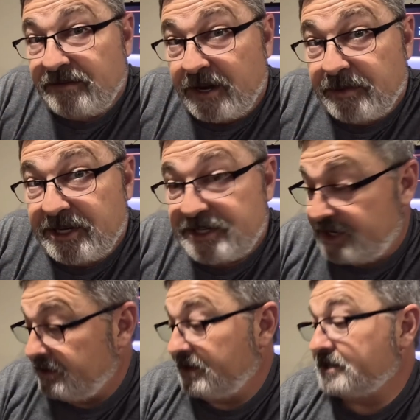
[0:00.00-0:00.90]
if anybody's
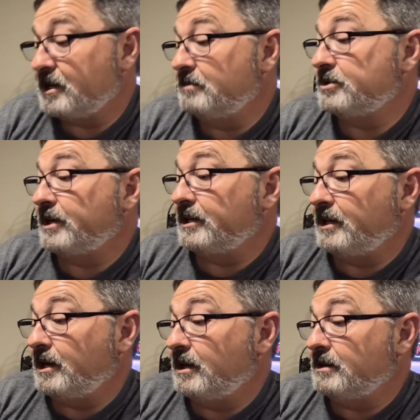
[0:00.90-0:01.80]
curious, I'm drinking
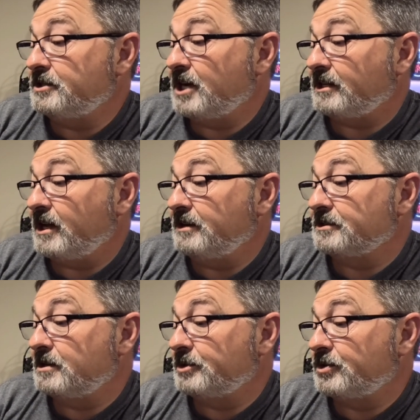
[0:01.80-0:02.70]
the uh, Jack
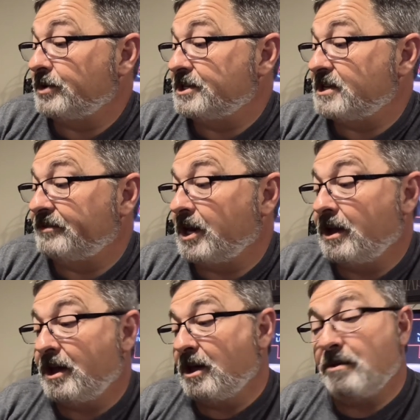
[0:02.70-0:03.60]
Daniels number 27
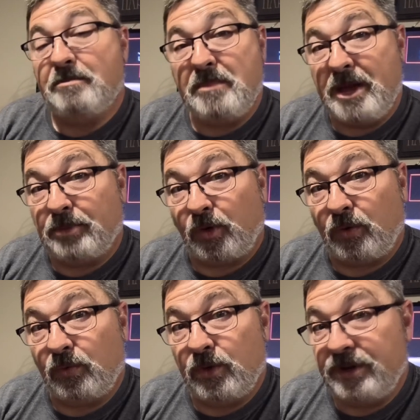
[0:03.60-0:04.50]

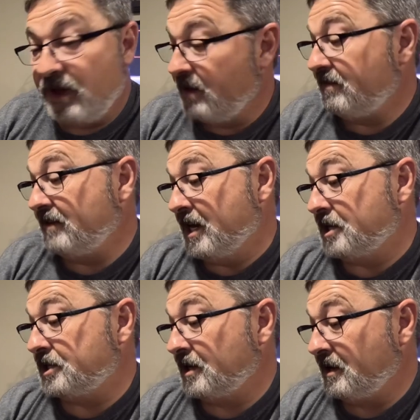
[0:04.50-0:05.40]
Maplewood
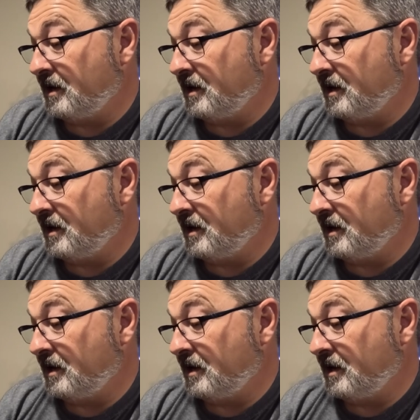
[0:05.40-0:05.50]
Finish